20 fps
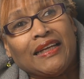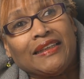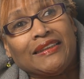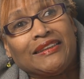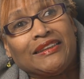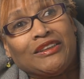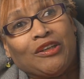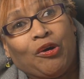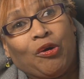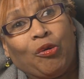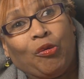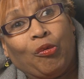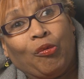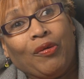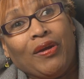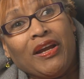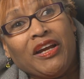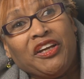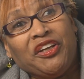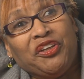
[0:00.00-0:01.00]
so
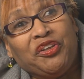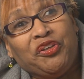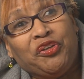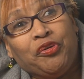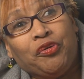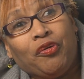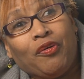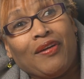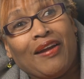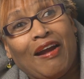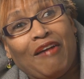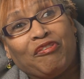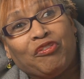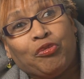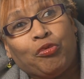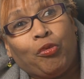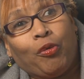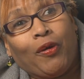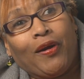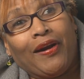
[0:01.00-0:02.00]
you don't have to
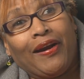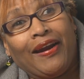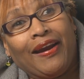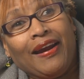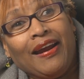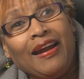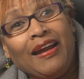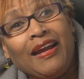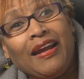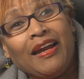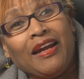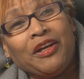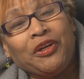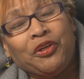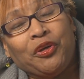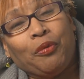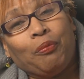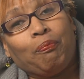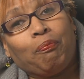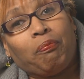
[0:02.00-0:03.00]
worry
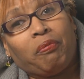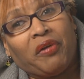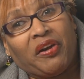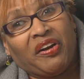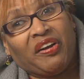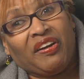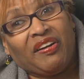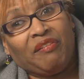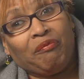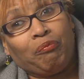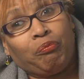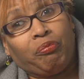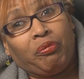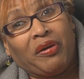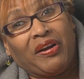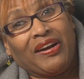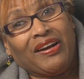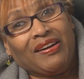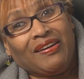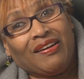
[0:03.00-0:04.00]
your
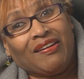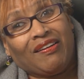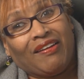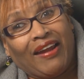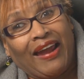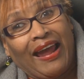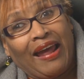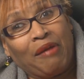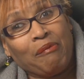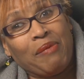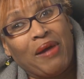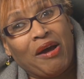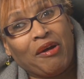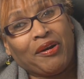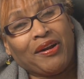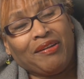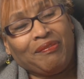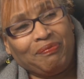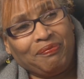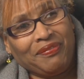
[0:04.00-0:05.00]
pretty little head about
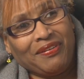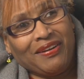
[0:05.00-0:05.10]
it.